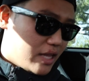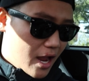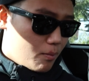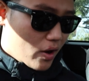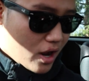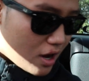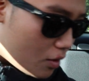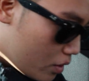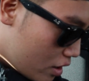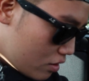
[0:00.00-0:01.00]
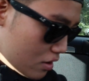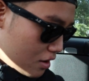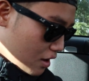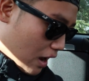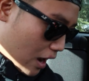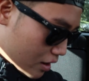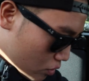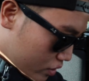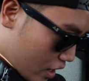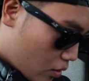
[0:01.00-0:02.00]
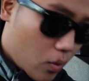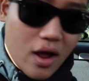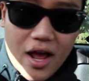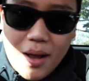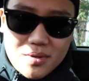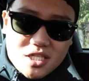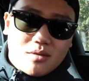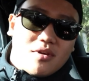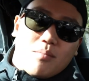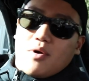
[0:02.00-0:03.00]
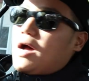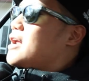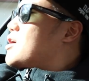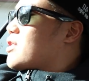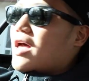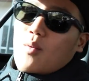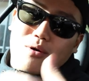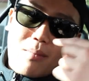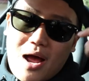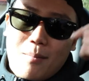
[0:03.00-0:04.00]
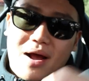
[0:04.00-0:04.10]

like, damn right I will. I don't care what happens to me, but I know that with my